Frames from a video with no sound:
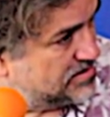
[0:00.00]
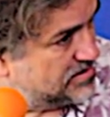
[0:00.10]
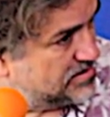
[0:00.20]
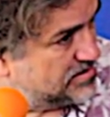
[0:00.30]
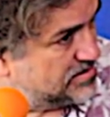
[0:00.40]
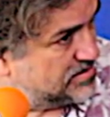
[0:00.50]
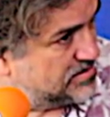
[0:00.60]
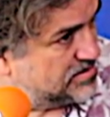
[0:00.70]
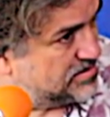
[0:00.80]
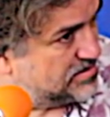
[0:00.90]

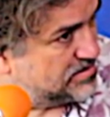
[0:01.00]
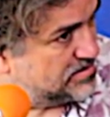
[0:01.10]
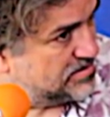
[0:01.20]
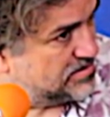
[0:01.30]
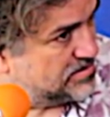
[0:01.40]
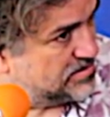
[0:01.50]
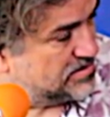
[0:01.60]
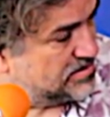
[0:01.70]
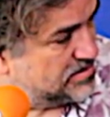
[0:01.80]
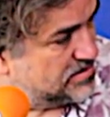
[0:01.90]

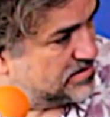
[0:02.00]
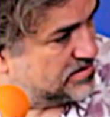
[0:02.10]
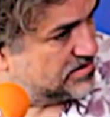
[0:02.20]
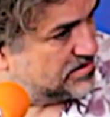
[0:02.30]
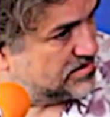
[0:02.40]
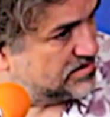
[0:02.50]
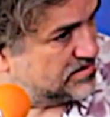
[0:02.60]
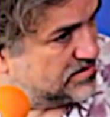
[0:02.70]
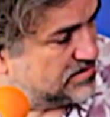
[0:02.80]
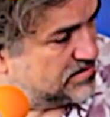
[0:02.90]

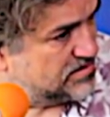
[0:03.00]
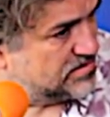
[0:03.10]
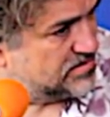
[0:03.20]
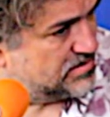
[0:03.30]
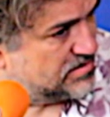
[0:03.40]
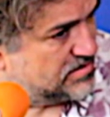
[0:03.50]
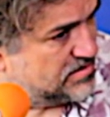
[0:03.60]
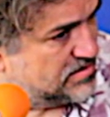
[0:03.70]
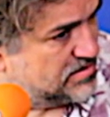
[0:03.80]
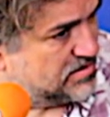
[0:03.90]
[no speech]